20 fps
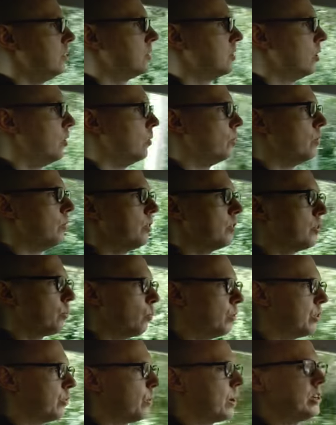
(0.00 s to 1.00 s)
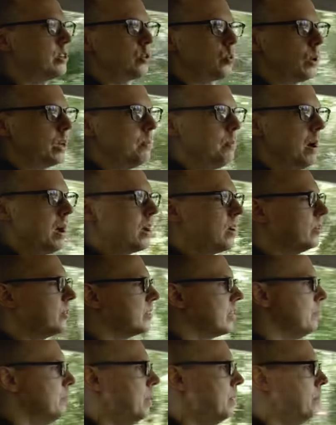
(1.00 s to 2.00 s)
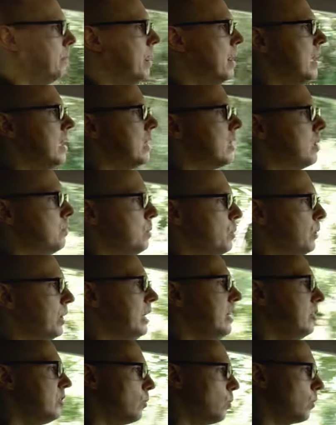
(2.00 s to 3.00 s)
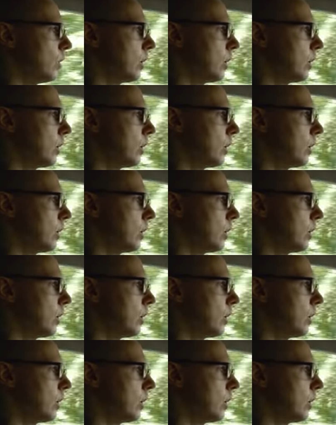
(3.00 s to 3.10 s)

So with a range of 20 miles, that meant my commute into